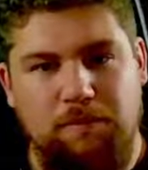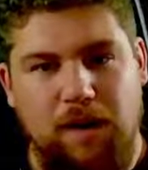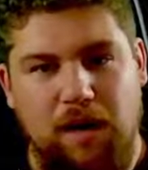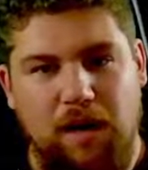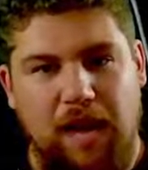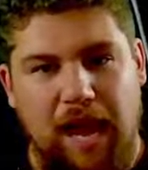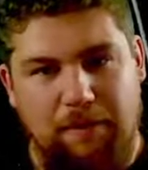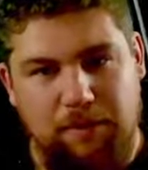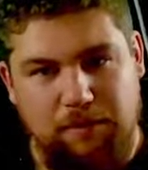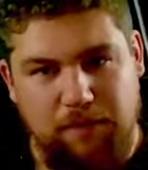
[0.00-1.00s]

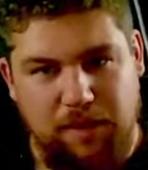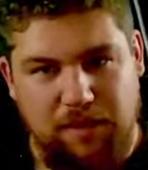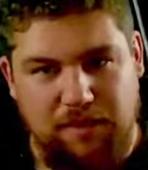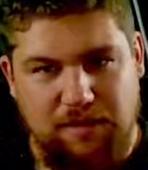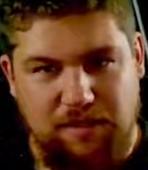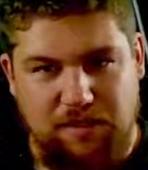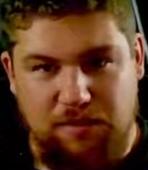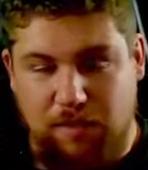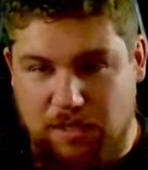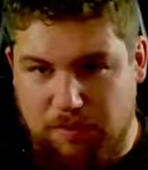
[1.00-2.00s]
app because this is
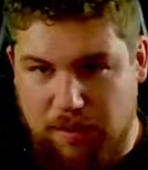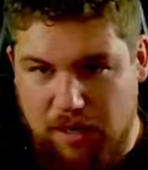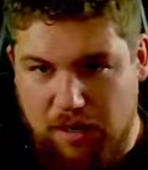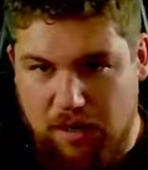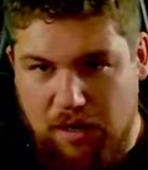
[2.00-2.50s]
much better.